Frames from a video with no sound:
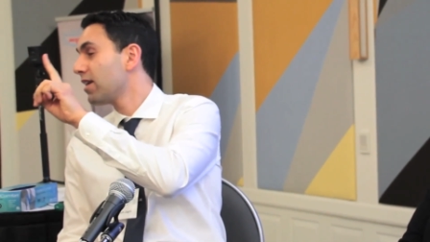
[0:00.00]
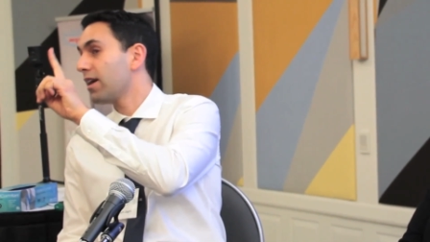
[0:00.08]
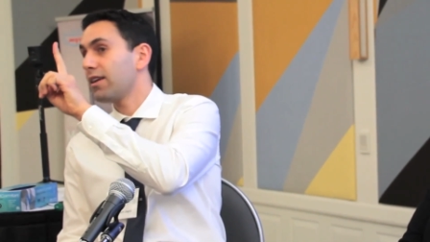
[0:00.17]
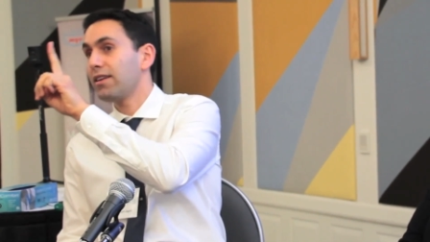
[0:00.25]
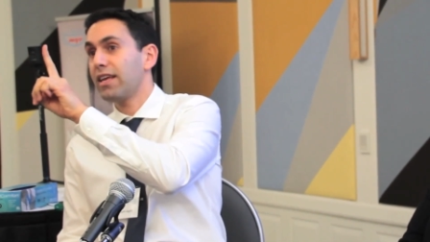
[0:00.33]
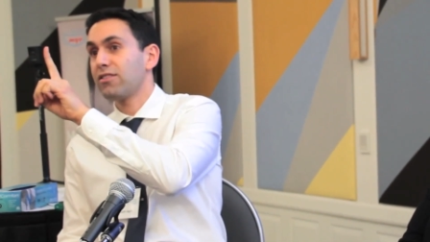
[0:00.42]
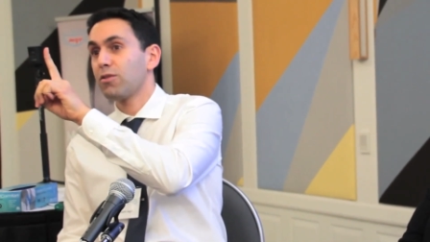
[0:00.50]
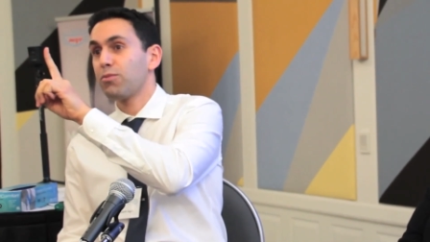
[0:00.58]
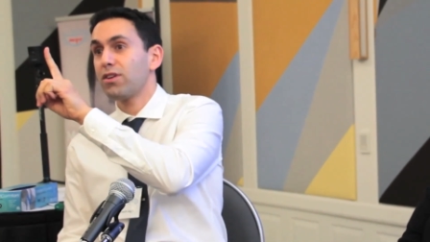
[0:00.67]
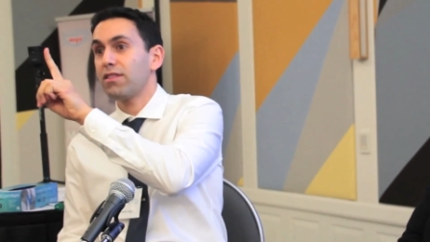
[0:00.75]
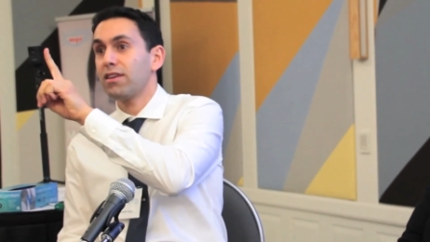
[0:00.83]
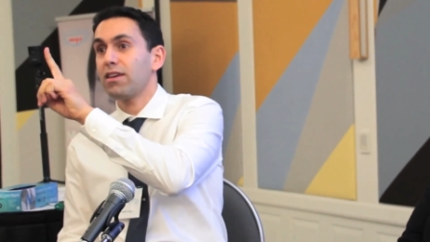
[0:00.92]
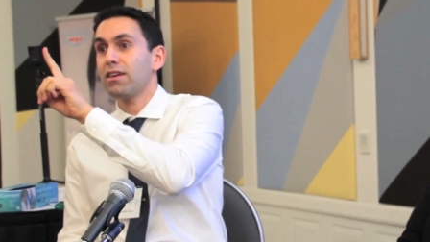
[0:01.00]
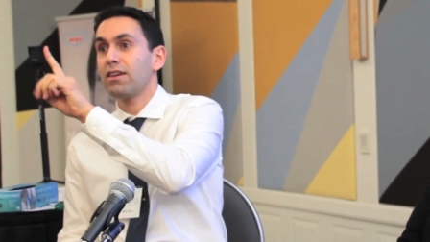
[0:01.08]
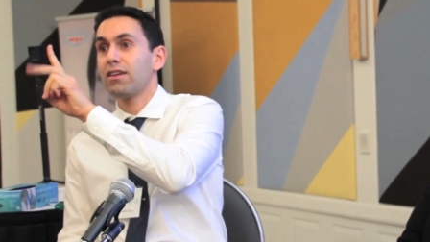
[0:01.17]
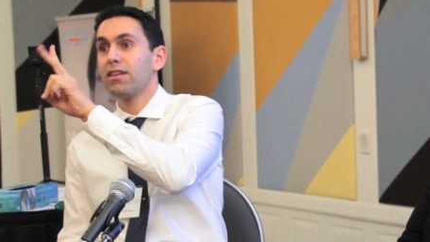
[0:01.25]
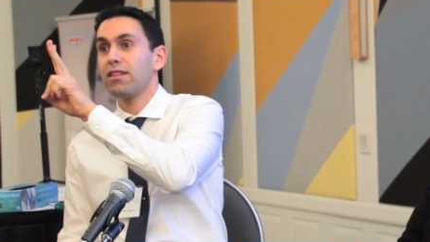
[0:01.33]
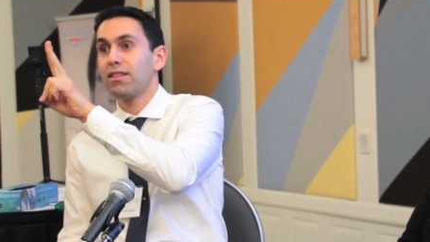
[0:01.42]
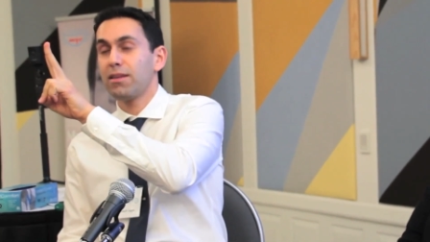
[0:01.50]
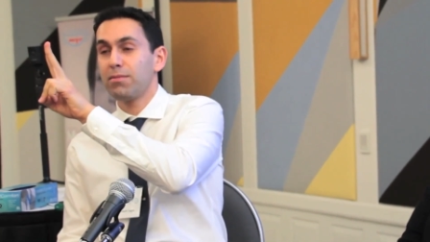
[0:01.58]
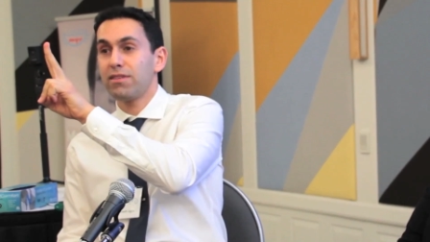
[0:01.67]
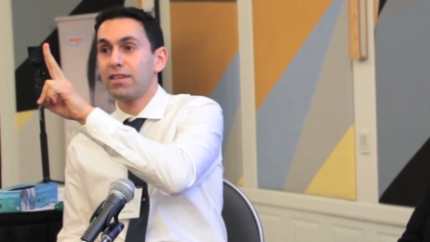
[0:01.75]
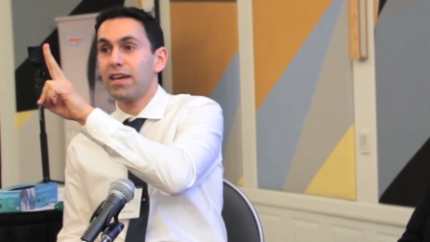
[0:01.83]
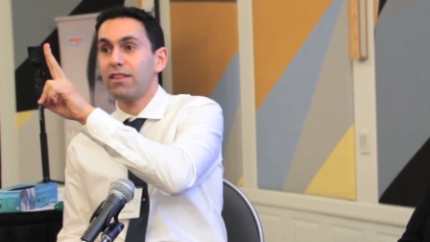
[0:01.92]
Uh, nasal breathing, lips
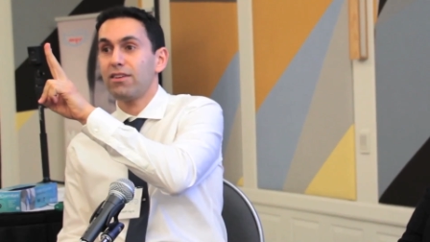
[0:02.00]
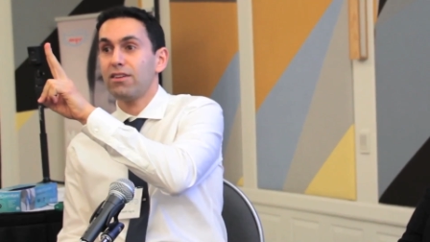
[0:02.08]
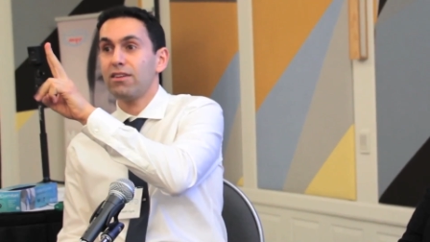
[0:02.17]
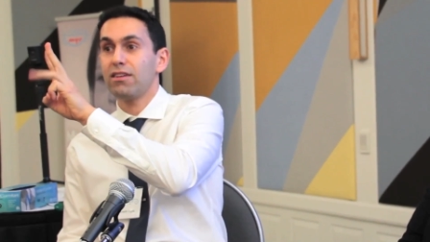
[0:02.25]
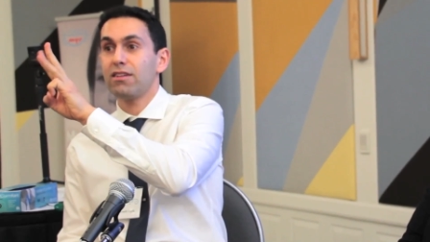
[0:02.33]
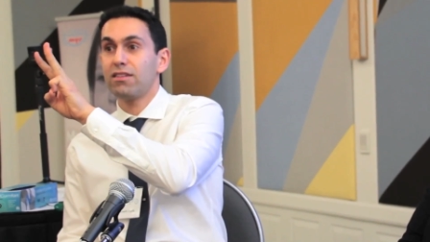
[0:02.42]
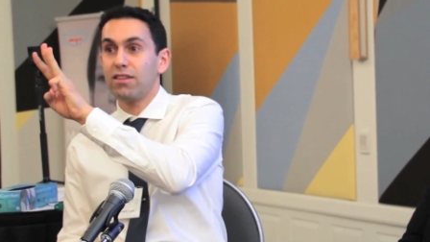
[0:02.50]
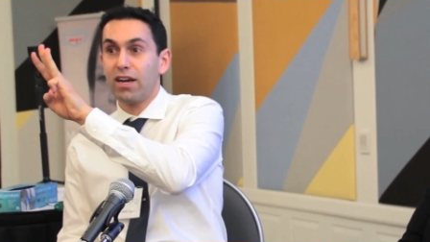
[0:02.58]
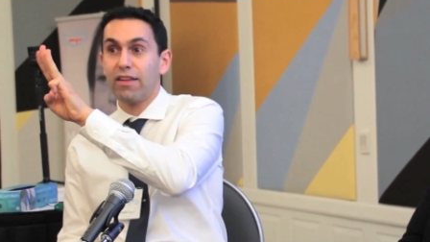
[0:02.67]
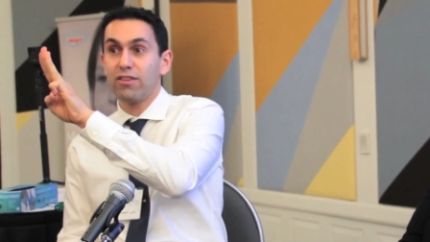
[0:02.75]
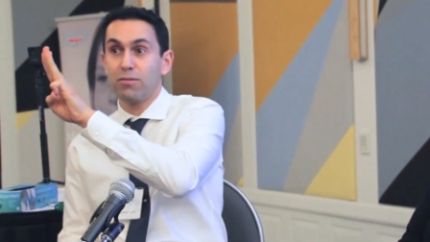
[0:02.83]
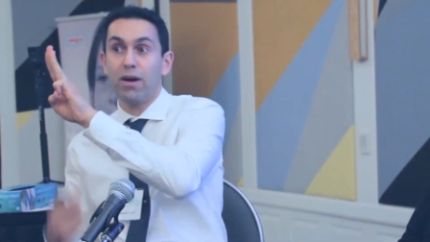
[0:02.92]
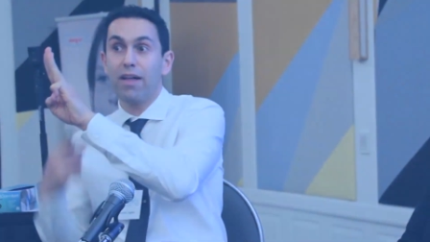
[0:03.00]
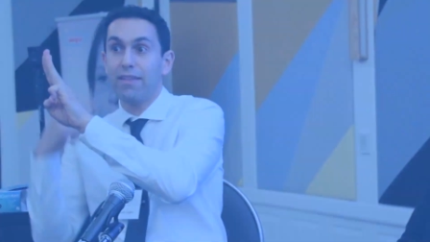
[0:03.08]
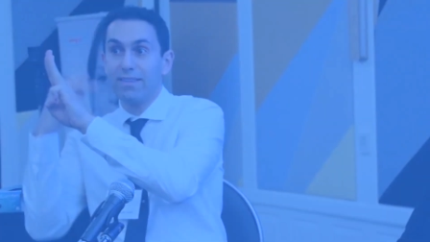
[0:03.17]
together, tongue on the spot.